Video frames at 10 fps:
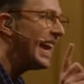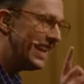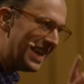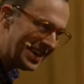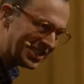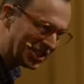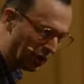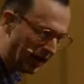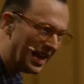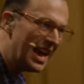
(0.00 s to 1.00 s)
in
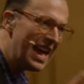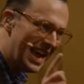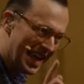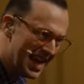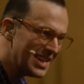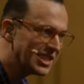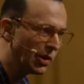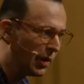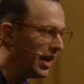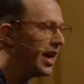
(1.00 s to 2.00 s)
history.
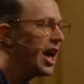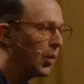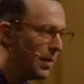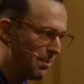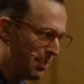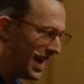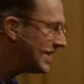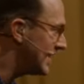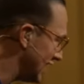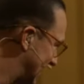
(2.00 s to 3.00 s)
History
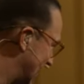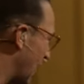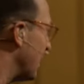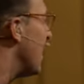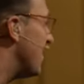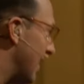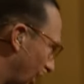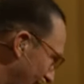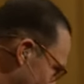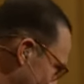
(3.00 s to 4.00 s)
repeats itself. There
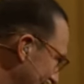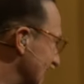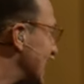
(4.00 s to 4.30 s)
is